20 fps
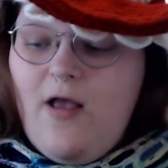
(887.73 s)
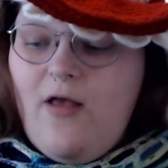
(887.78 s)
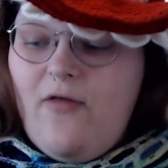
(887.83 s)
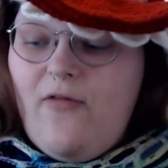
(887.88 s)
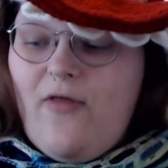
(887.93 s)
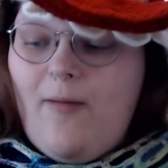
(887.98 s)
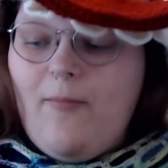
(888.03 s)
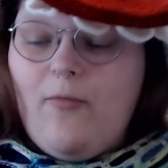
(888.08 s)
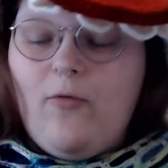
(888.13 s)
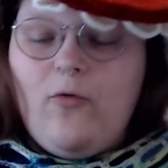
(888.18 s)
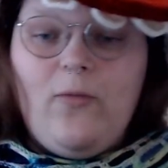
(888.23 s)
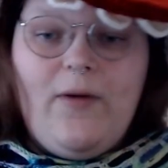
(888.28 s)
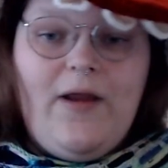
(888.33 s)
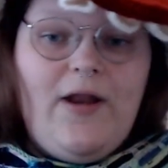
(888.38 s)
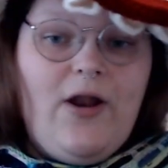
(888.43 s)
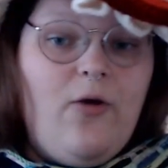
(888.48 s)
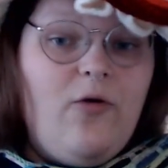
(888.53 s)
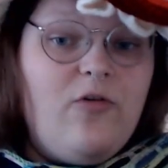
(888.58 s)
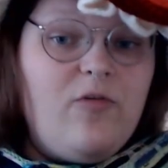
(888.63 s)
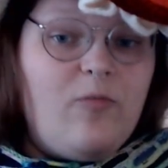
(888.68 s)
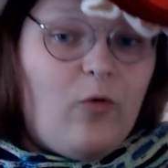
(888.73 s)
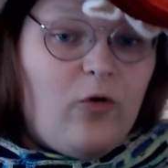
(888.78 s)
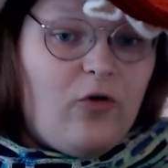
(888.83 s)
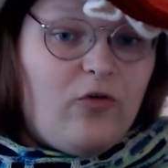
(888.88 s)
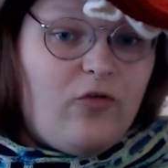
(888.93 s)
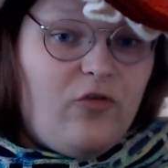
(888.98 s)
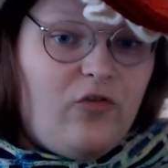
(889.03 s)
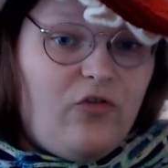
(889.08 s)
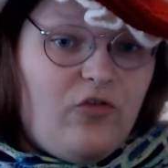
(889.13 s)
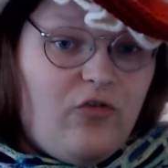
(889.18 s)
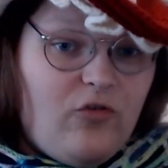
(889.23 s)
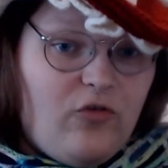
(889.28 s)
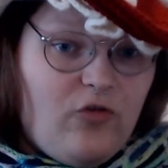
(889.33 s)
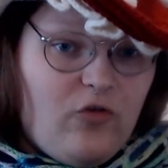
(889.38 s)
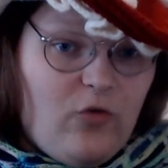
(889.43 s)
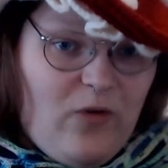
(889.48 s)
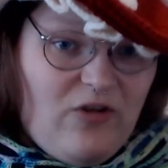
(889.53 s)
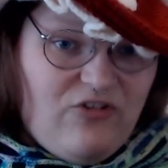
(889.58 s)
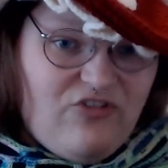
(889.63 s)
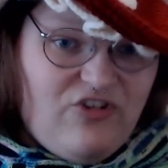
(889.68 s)
that merino is more
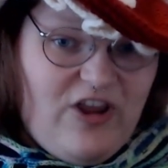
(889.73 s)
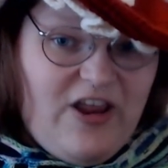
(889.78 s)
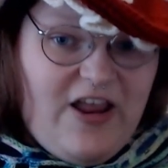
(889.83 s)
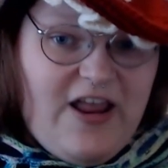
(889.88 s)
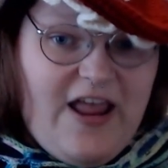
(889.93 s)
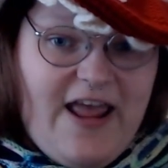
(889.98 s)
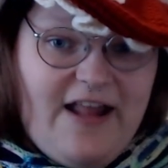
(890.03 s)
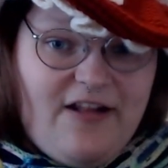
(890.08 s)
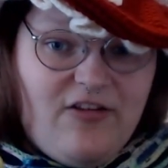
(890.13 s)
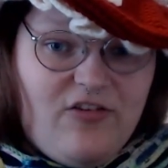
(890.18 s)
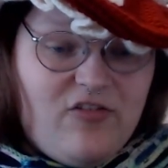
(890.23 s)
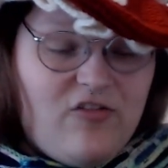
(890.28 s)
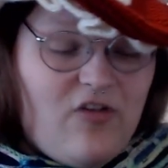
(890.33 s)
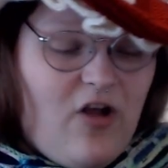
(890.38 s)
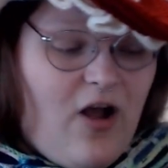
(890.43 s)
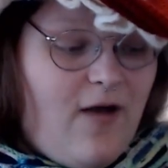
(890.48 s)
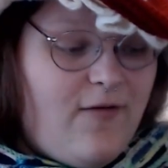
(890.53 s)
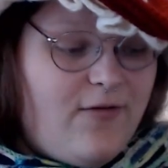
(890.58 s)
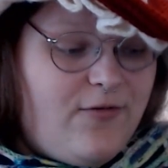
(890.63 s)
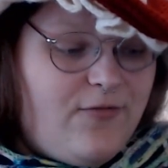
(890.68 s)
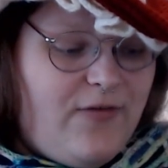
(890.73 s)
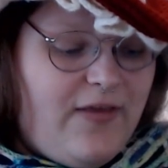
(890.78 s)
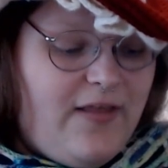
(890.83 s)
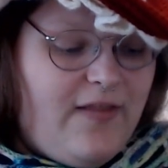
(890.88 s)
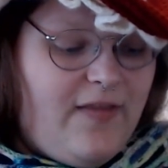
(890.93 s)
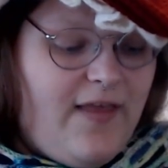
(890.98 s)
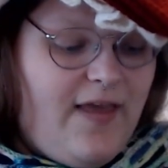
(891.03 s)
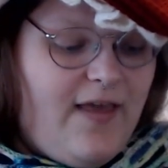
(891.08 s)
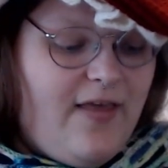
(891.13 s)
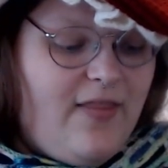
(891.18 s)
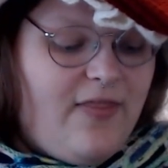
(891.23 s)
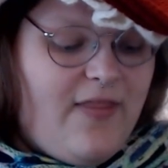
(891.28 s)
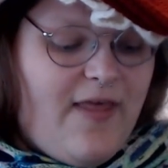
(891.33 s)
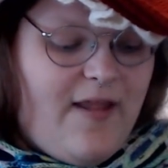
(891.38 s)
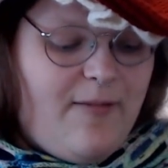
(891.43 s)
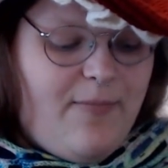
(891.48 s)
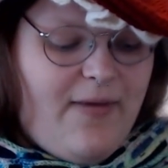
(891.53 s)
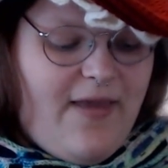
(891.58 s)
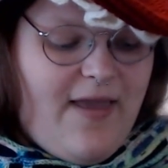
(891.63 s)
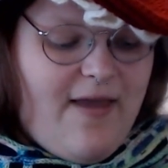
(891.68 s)
squishy and soft feeling
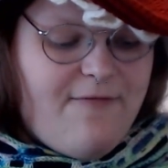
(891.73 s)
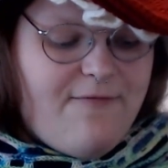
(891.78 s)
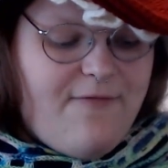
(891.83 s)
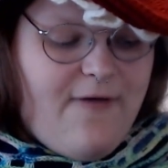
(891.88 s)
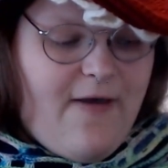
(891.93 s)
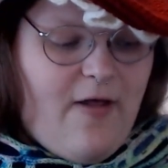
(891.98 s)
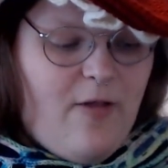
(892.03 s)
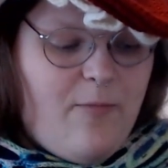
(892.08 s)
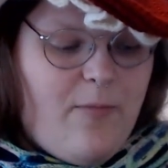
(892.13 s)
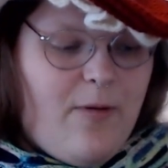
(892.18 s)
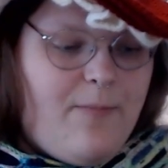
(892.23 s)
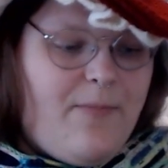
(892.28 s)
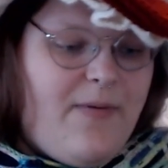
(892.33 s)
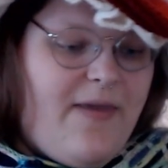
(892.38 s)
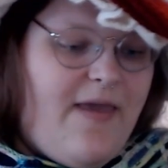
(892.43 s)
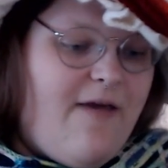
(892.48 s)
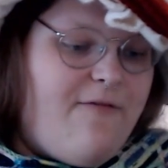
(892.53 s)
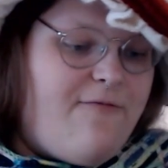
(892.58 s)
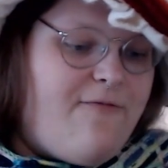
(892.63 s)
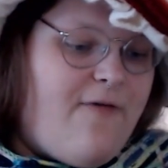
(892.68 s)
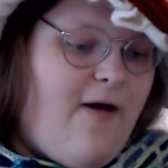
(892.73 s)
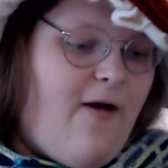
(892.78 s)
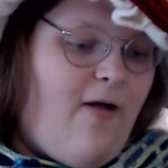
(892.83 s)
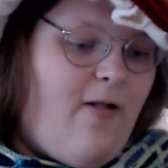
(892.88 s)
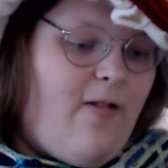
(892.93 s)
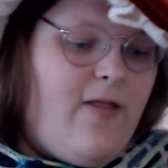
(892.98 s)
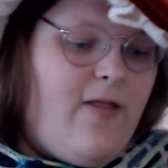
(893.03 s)
than BFL, but BFL